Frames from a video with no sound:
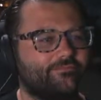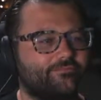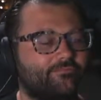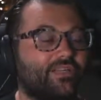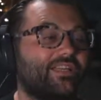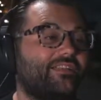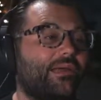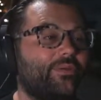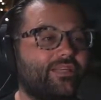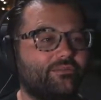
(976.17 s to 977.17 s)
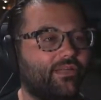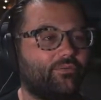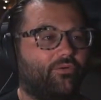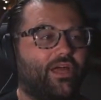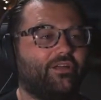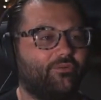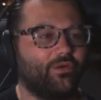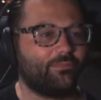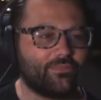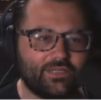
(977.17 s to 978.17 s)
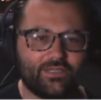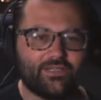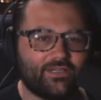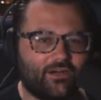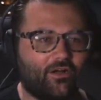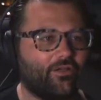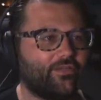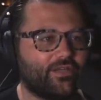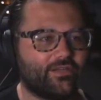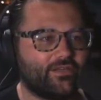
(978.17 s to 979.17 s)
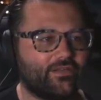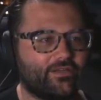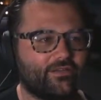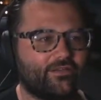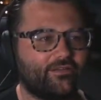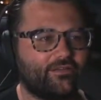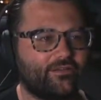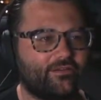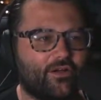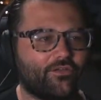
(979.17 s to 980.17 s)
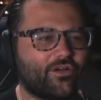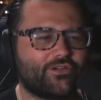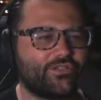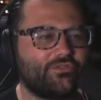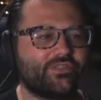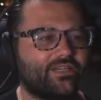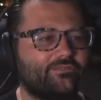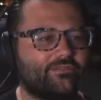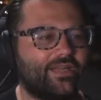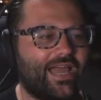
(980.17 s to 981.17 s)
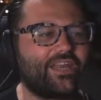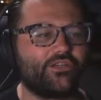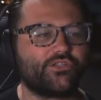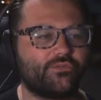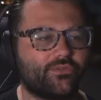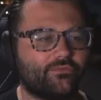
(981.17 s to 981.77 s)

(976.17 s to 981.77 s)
But really, I mean, like when I grew up, all the cartoons had attitude.